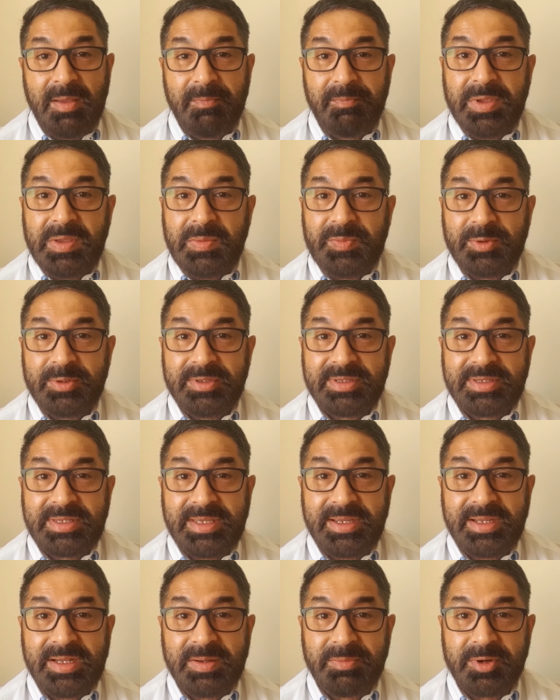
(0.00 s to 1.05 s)
People
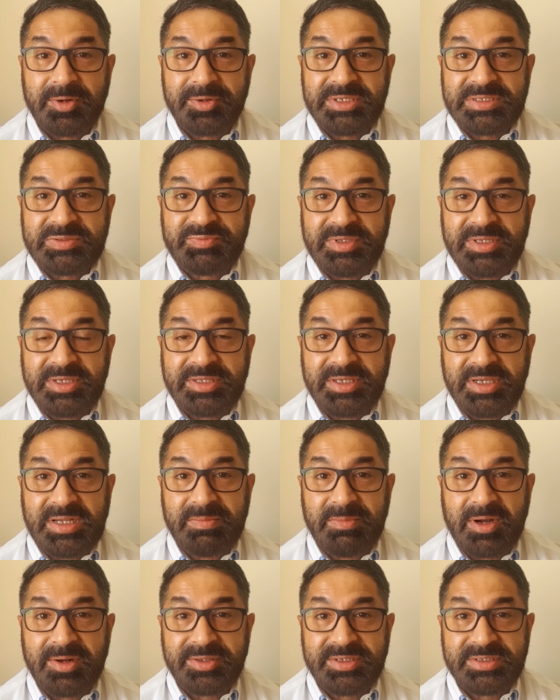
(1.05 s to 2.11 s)
think about this, when they think
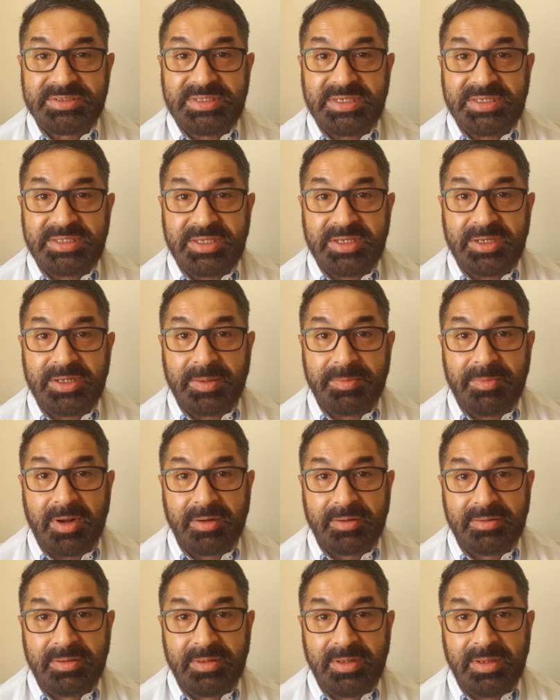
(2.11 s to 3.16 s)
about this, they think
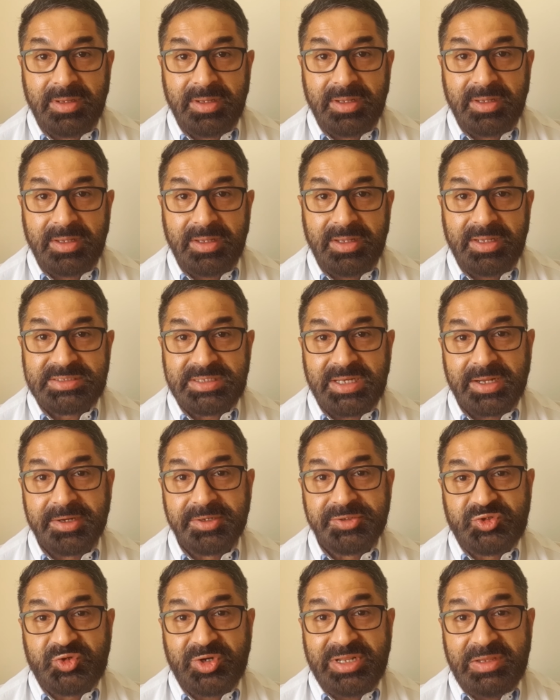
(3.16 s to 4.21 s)
about it's like
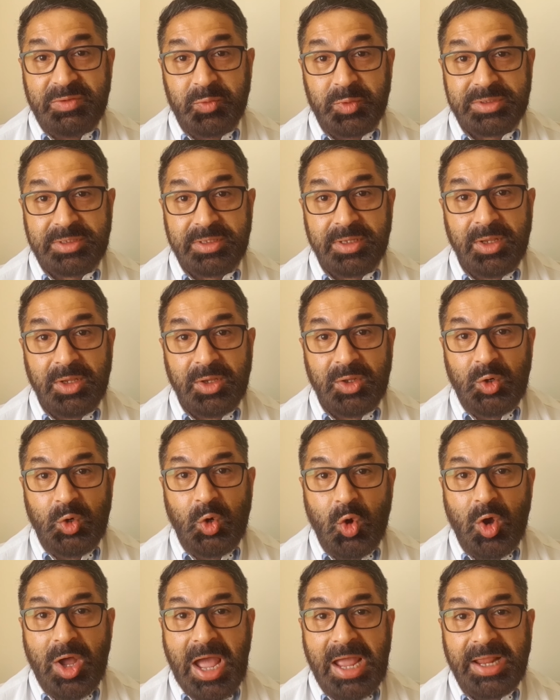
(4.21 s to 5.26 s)
a tree with
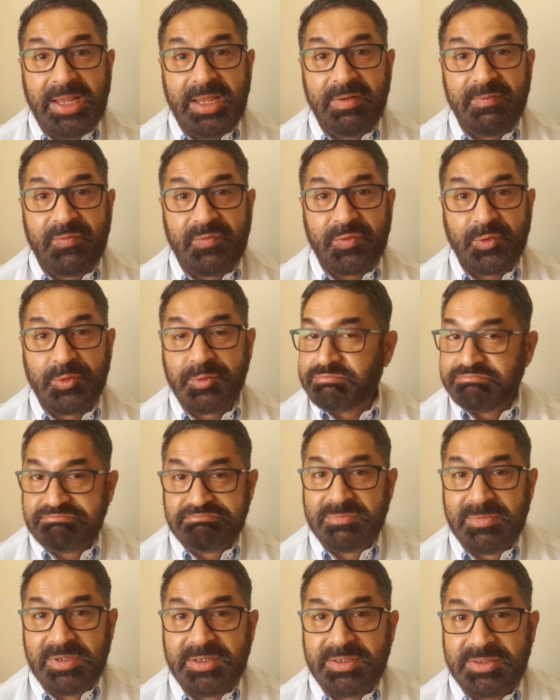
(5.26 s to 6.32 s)
low-hanging fruit.
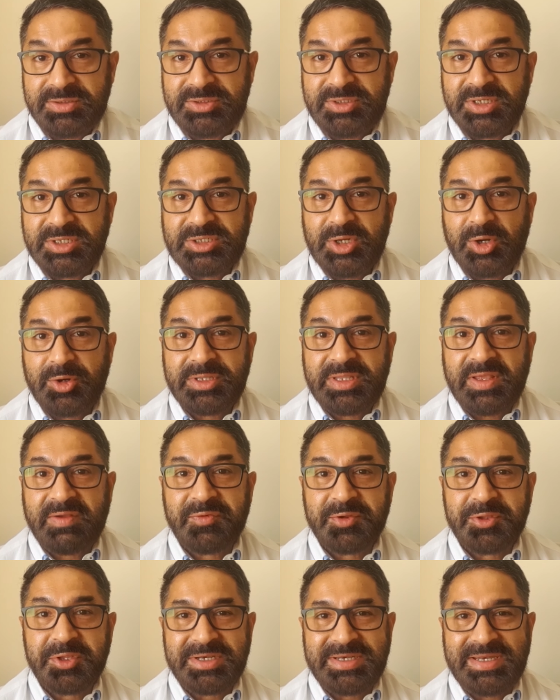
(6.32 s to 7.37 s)
Just out there for
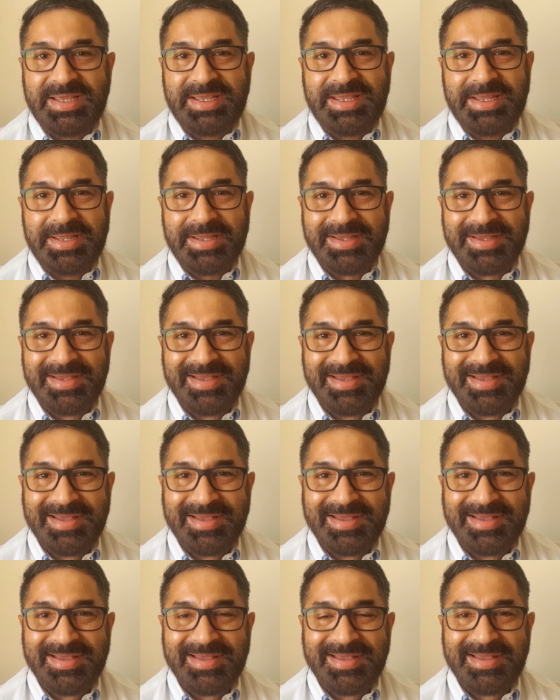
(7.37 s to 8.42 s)
the taking.
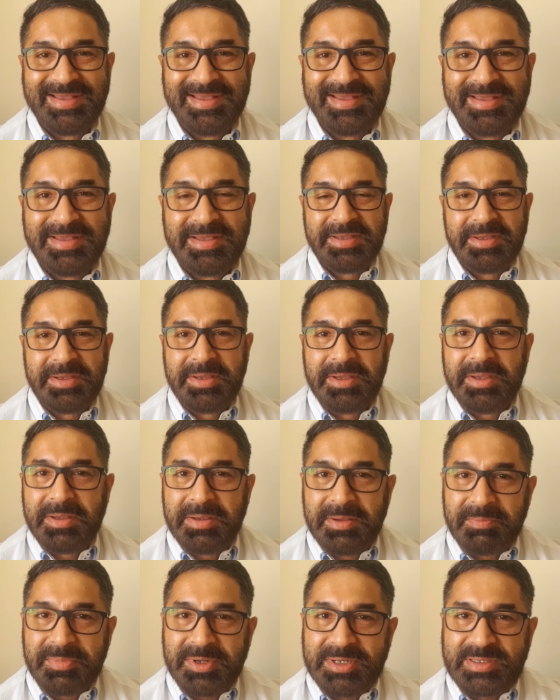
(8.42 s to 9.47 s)

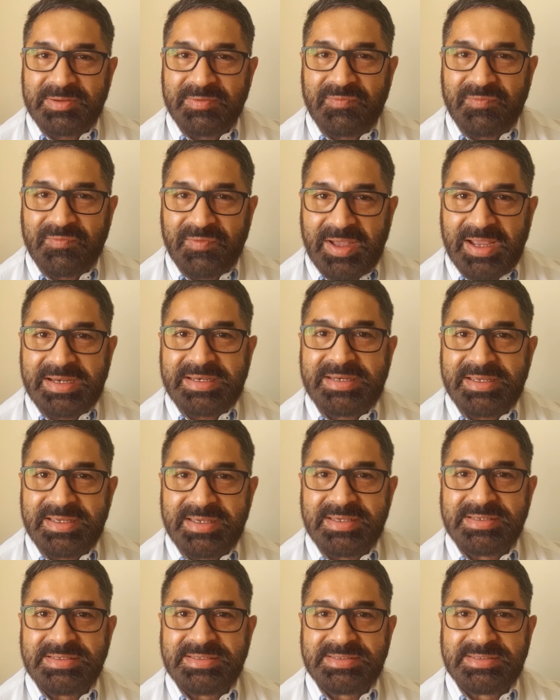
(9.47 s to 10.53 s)
But the fact
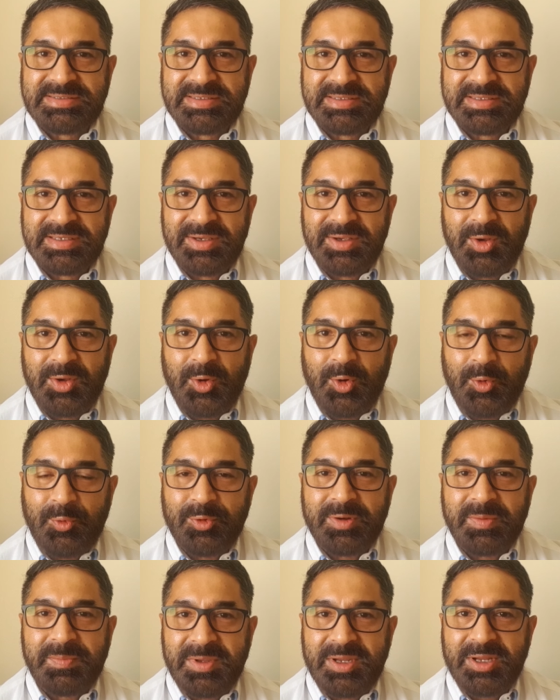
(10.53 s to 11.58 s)
is,
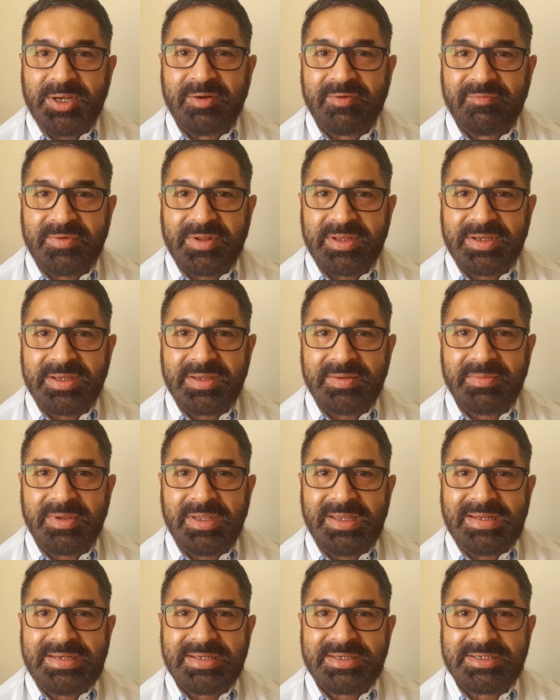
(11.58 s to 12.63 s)
over a period of time,
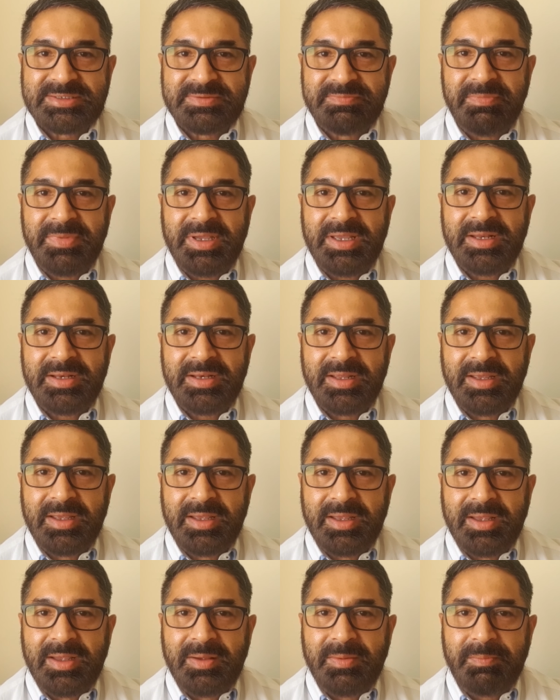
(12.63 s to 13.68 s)
it has made
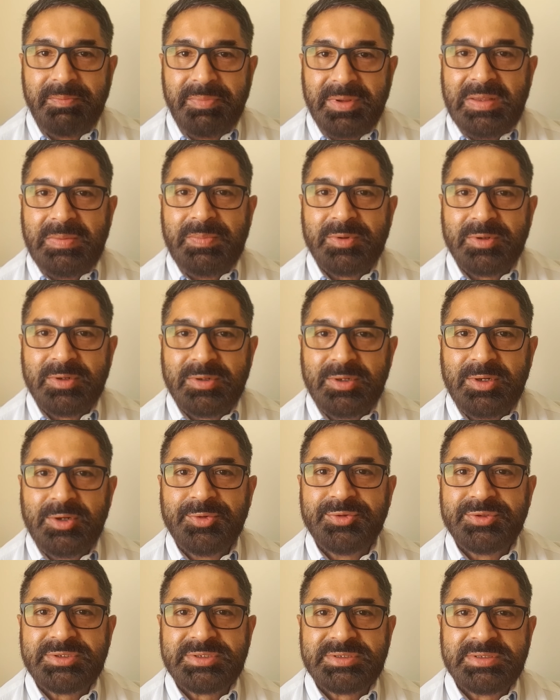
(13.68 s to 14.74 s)
people
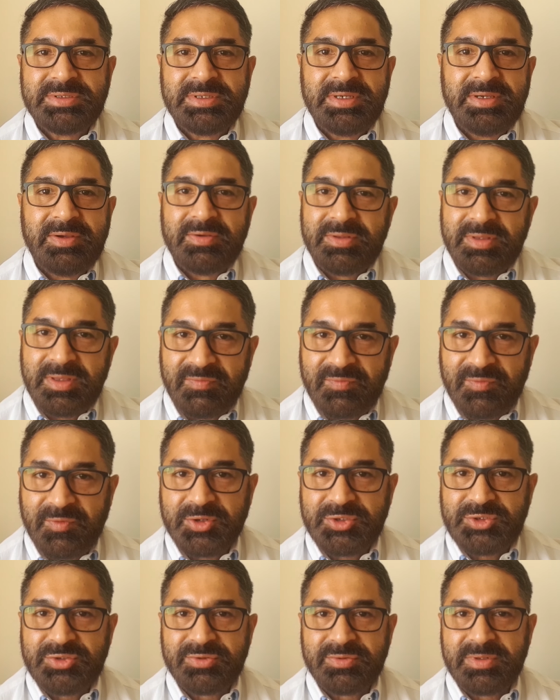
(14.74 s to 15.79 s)
lose their
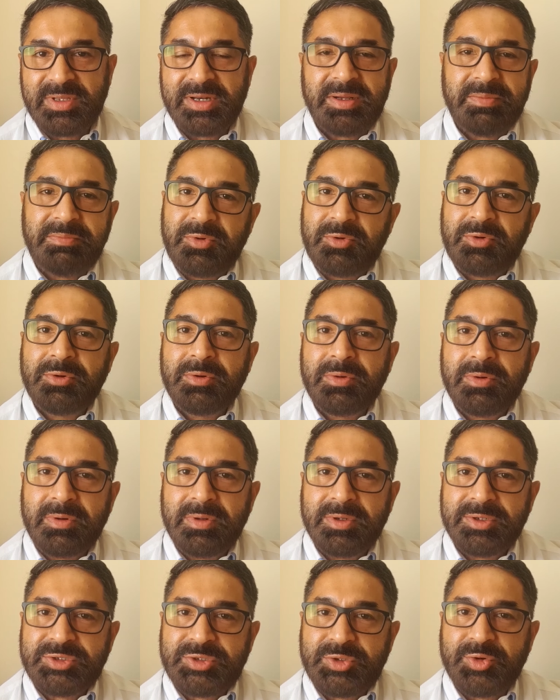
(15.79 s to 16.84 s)
fortune. There are
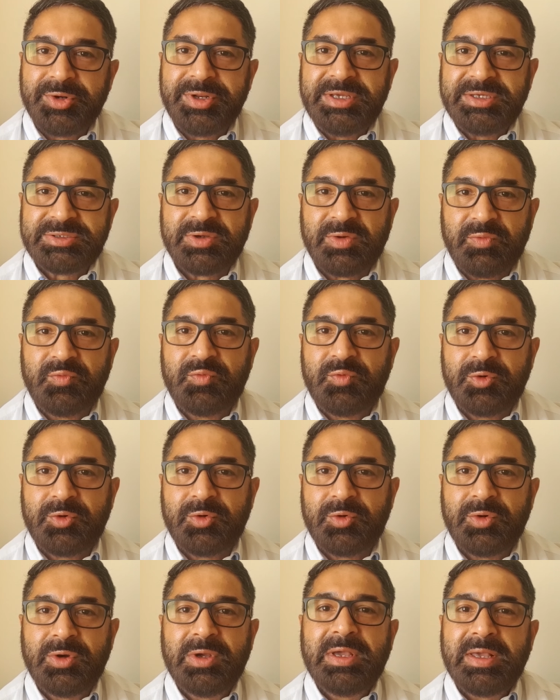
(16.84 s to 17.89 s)
more stories of
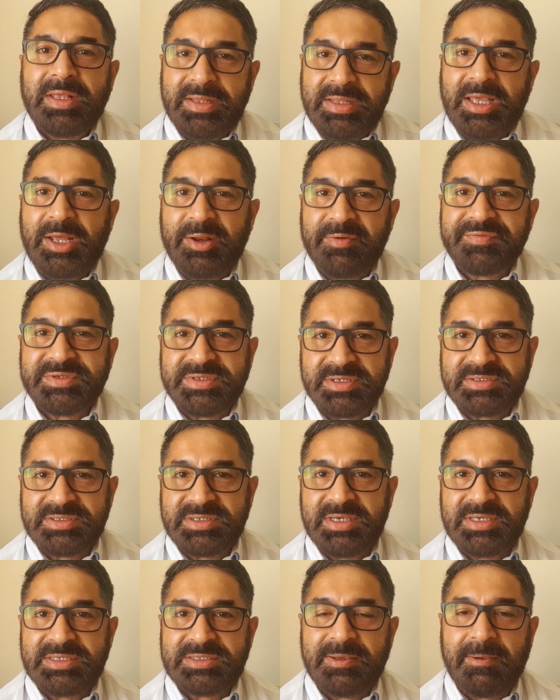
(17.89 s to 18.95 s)
woe than of
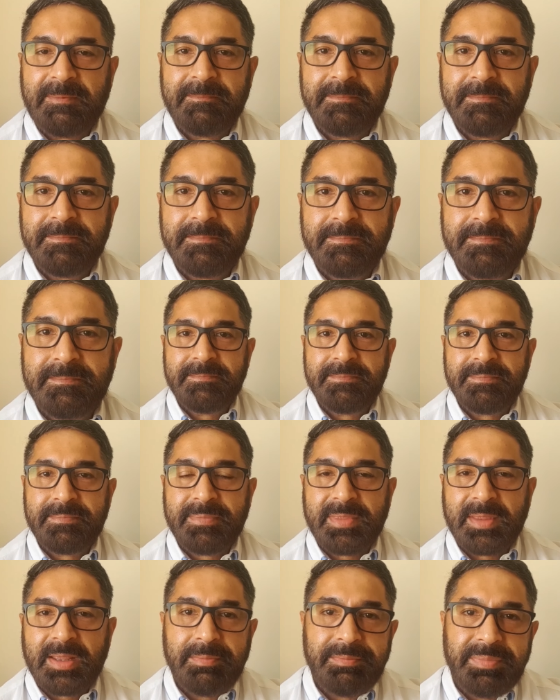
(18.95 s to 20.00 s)
success.
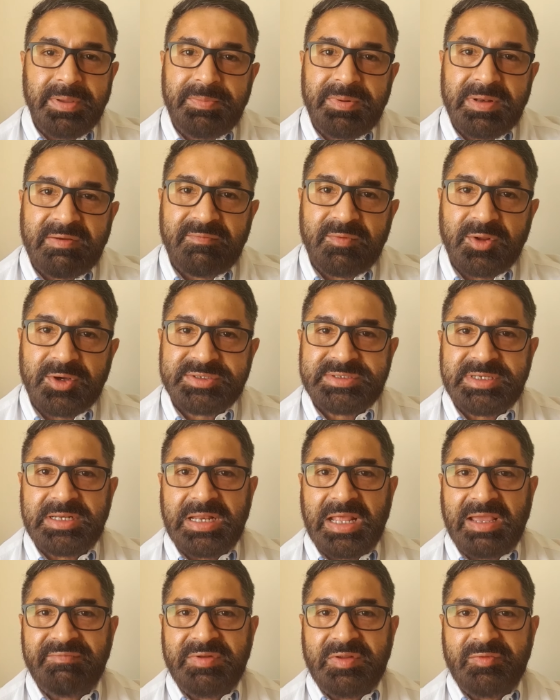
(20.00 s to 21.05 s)
People have lost their
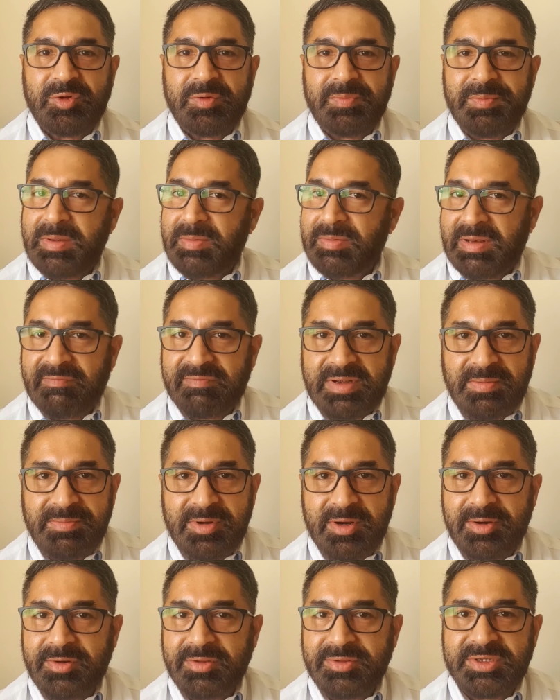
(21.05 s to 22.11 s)
livelihood. People have come
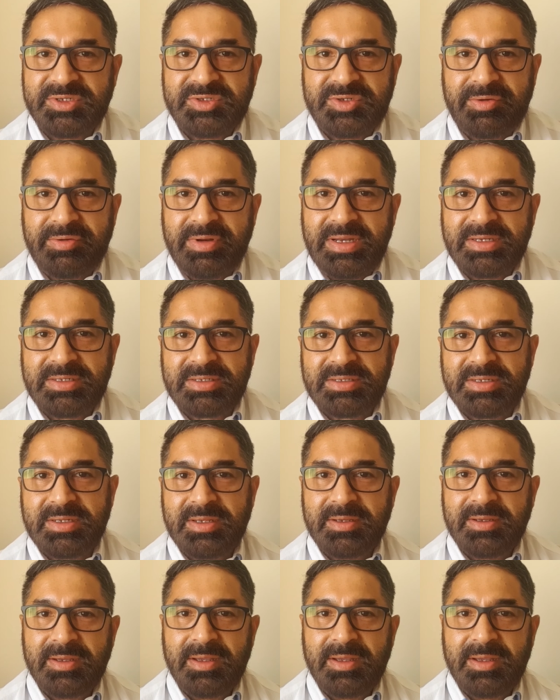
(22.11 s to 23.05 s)
down to the streets.